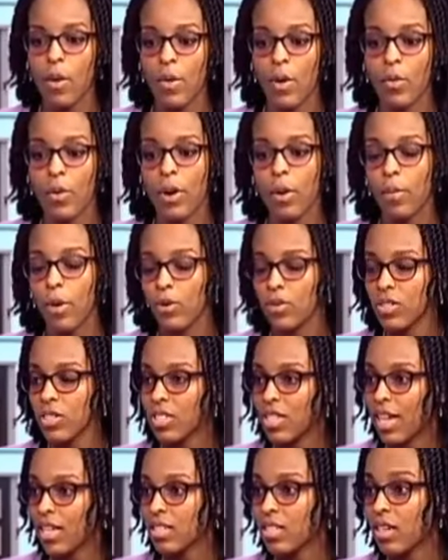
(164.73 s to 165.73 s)
And we're about to
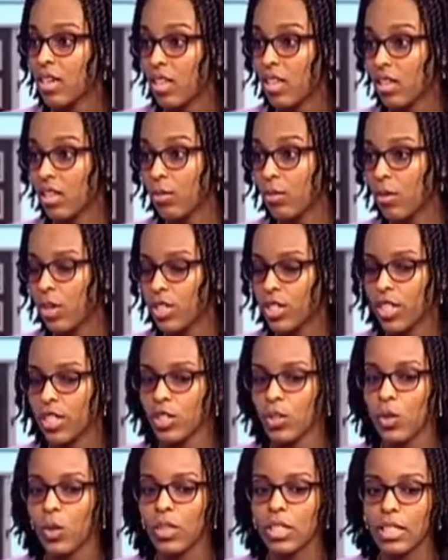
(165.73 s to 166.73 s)
start another
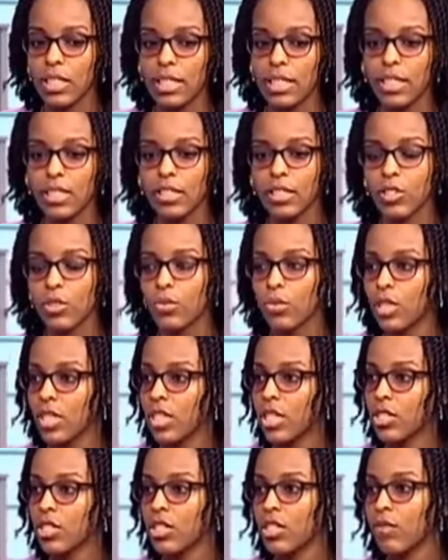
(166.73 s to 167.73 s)
project called the Yield Youth
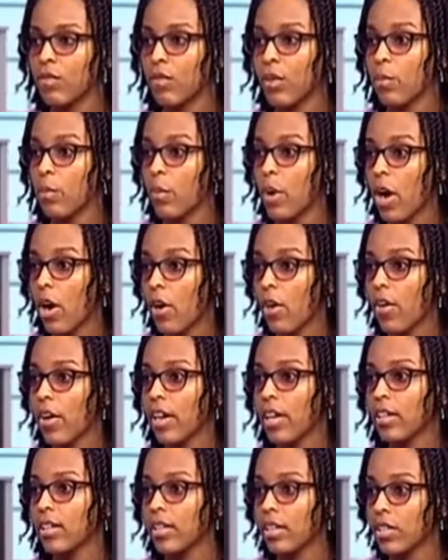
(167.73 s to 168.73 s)
Initiative for
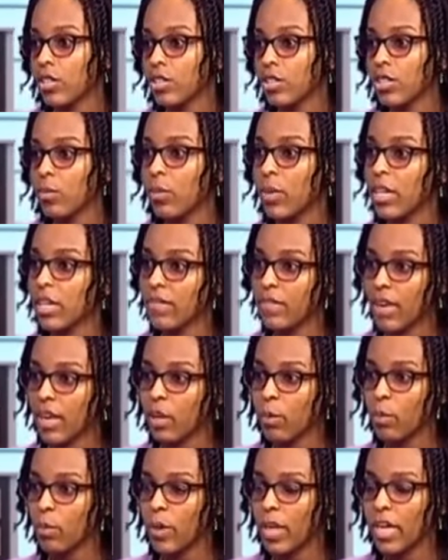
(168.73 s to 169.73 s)
Empowering Leadership and
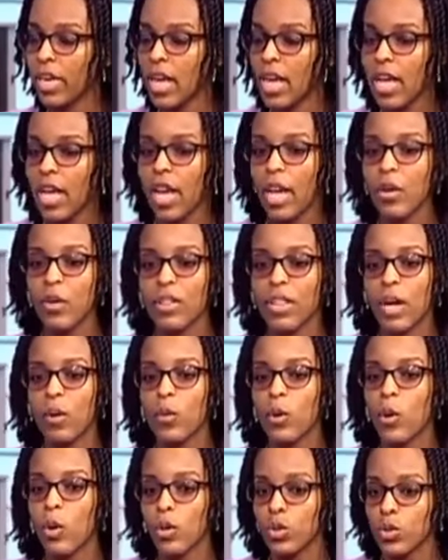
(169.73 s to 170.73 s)
Development. And with
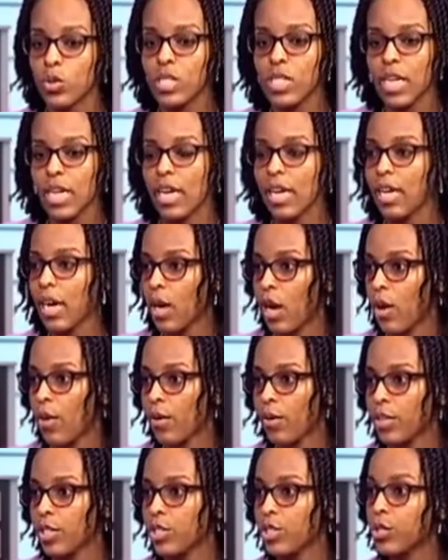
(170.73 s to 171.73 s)
that, we're also taking that
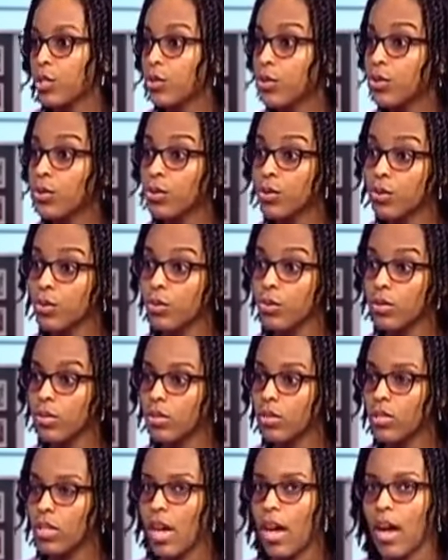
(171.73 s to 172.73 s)
outreach to
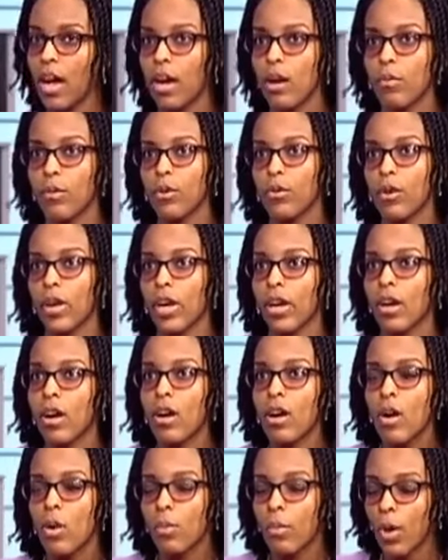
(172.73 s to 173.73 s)
schools. We're doing
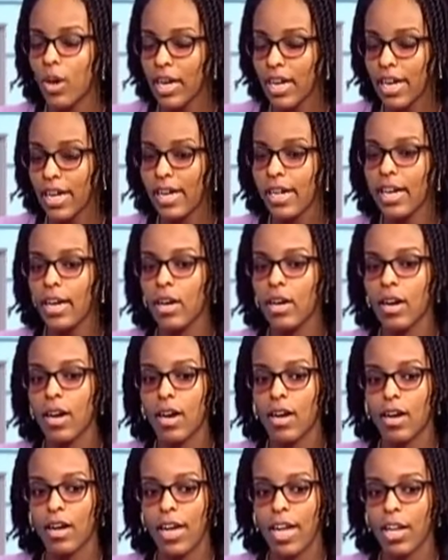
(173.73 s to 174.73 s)
Bonaire,
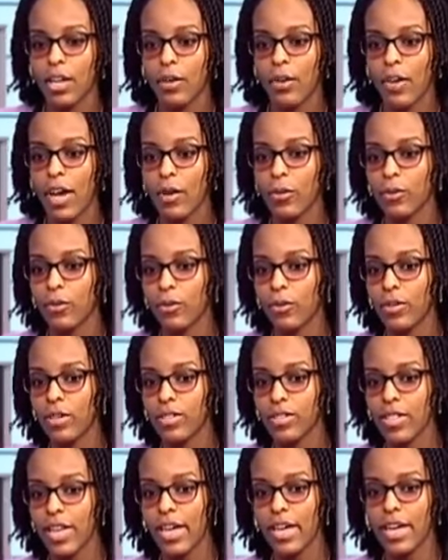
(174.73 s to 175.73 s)
El
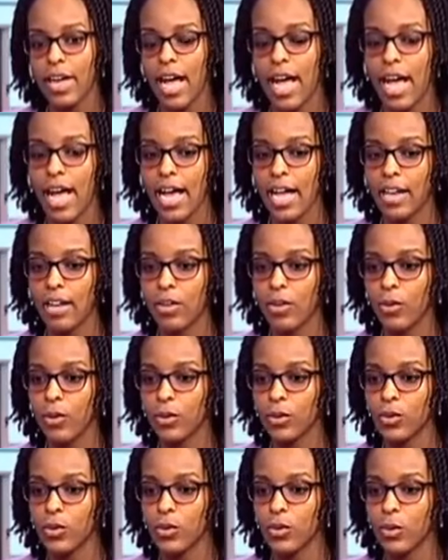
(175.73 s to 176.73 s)
Dorado, SEC, and
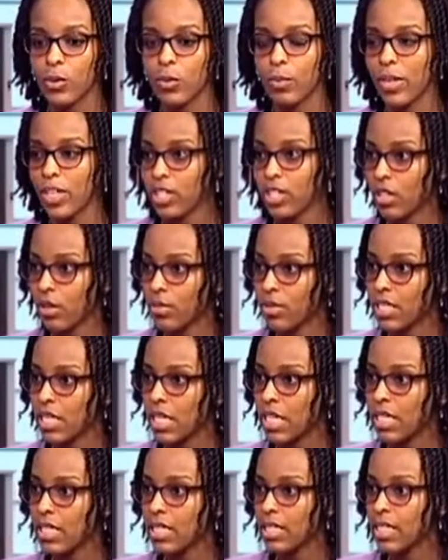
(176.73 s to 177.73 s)
also Bishops
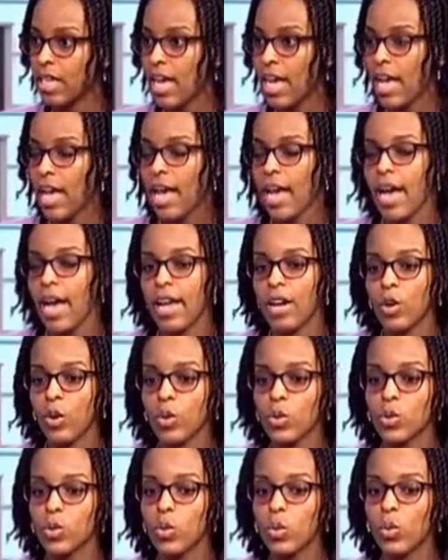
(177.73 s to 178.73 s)
East, and
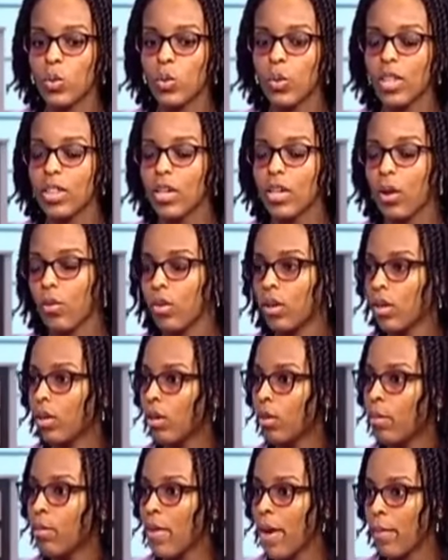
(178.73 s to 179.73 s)
also with
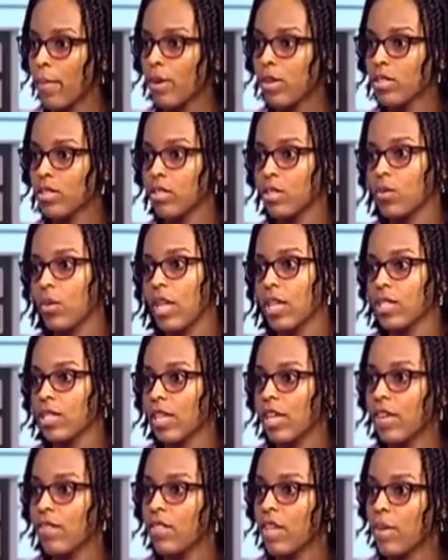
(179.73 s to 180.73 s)
our members as well,
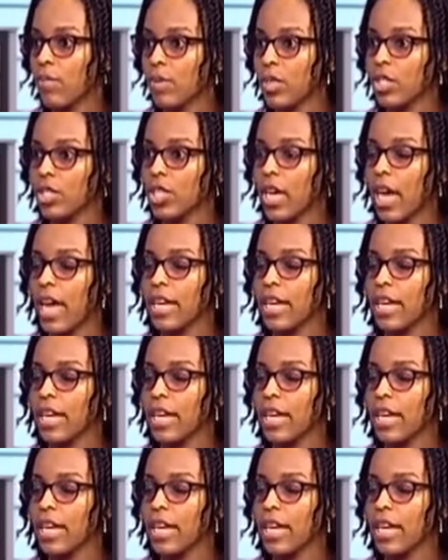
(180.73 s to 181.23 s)
to give them the